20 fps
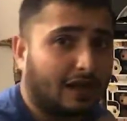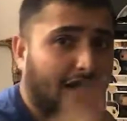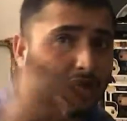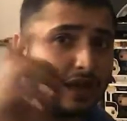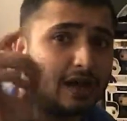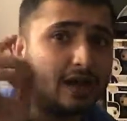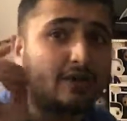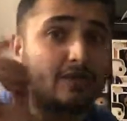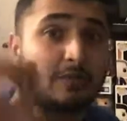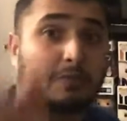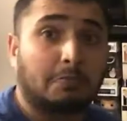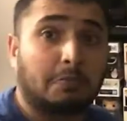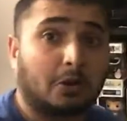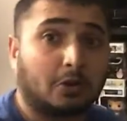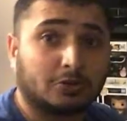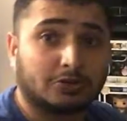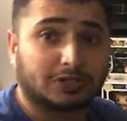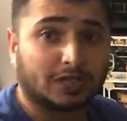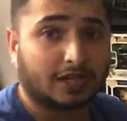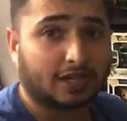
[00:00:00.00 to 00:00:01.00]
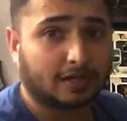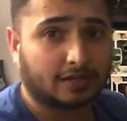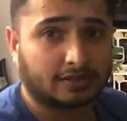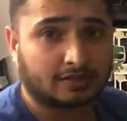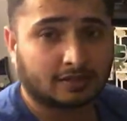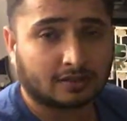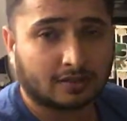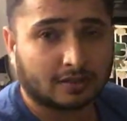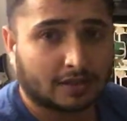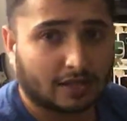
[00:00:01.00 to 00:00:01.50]
and the bow tie
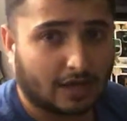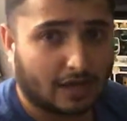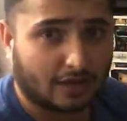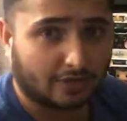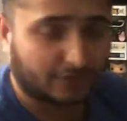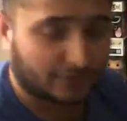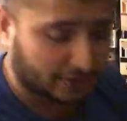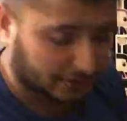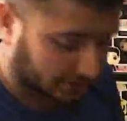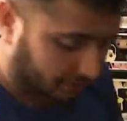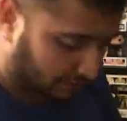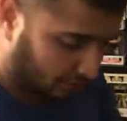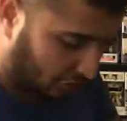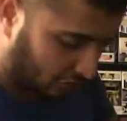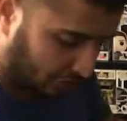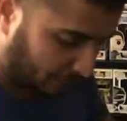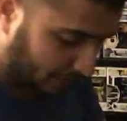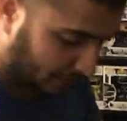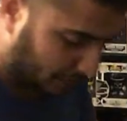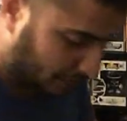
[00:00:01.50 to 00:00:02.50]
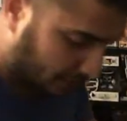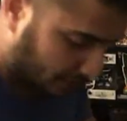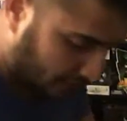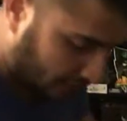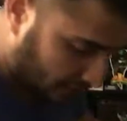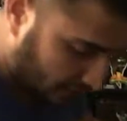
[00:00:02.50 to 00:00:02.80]
at this moment.